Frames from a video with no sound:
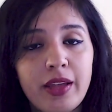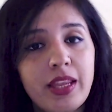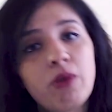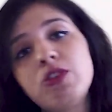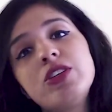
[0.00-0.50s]

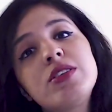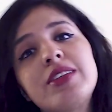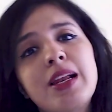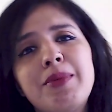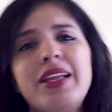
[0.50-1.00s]
They would just
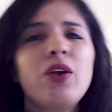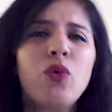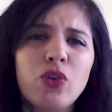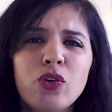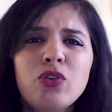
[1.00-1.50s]
tell me
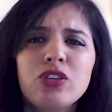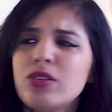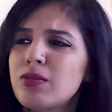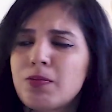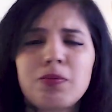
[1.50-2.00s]
that,
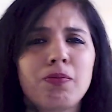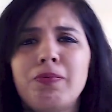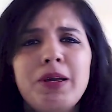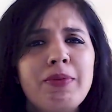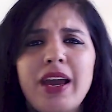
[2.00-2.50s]
just
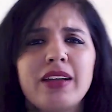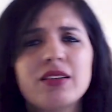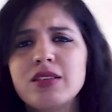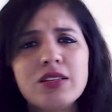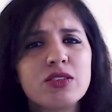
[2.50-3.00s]
be behind the
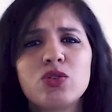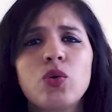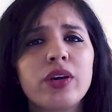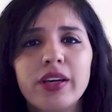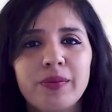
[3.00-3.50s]
scenes, it's
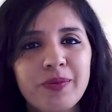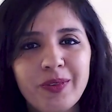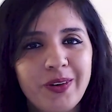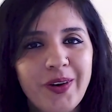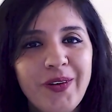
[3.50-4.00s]
okay,
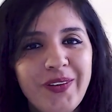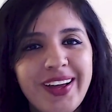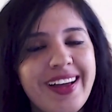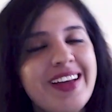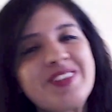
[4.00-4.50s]

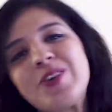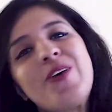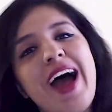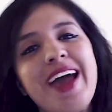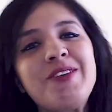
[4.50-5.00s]
So
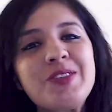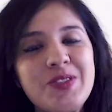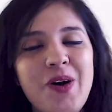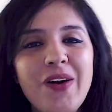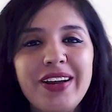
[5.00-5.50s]
I was
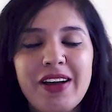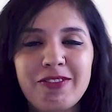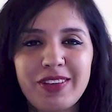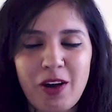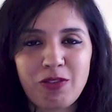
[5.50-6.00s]
not
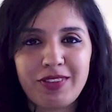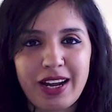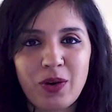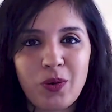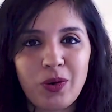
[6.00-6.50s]
of
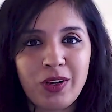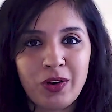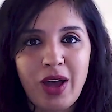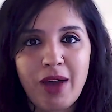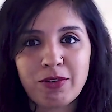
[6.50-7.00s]
that
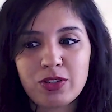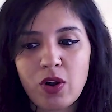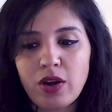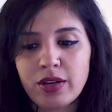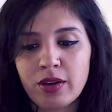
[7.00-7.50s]
whole, I was
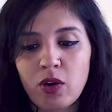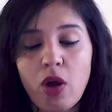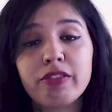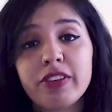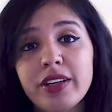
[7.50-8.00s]
not
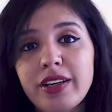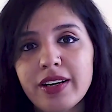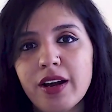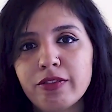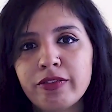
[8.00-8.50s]
confident
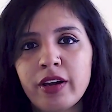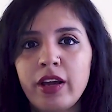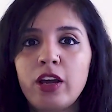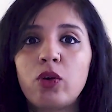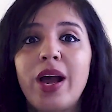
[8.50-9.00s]
enough
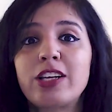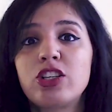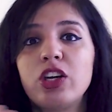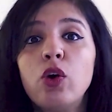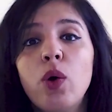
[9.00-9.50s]
to
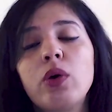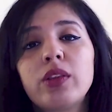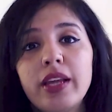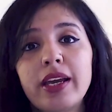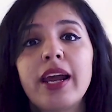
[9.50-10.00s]
actually go out
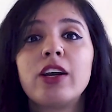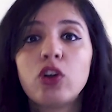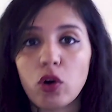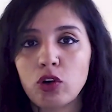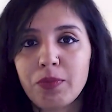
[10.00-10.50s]
there and
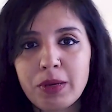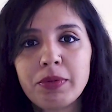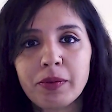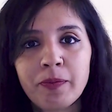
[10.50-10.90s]
talk to people.